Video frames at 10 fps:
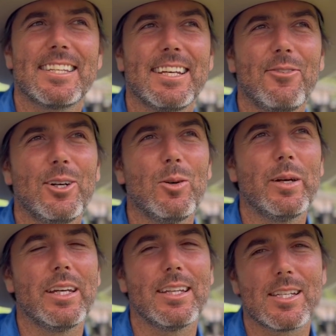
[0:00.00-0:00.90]
There will
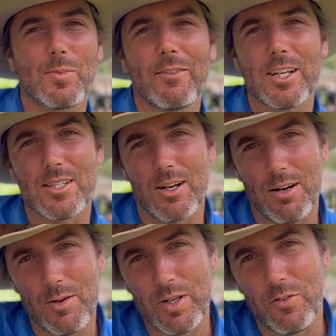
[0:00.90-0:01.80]
be... There's a bit of a
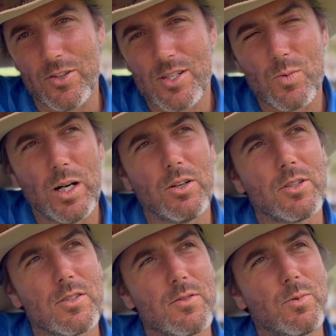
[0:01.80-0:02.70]
time difference as well
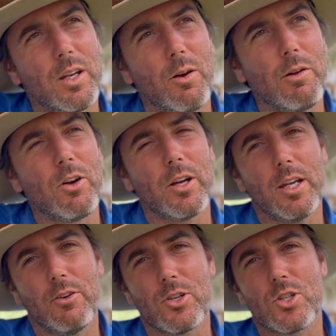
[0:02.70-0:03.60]
because, we've got
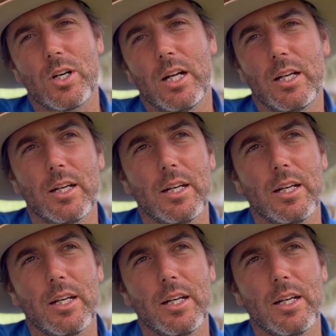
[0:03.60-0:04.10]
here in Australia.